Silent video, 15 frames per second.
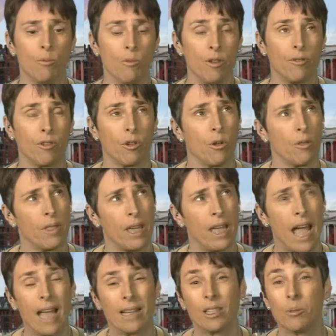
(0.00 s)
We've got,
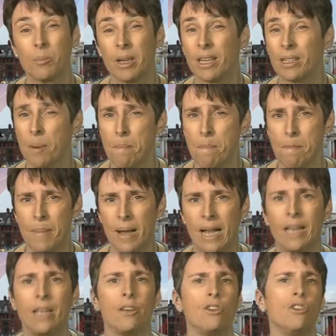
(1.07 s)
the estimate is 1
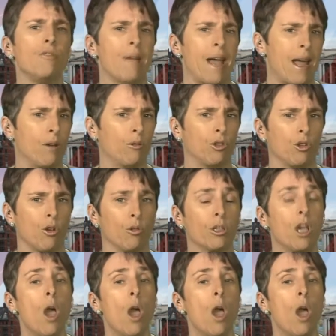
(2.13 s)
million new households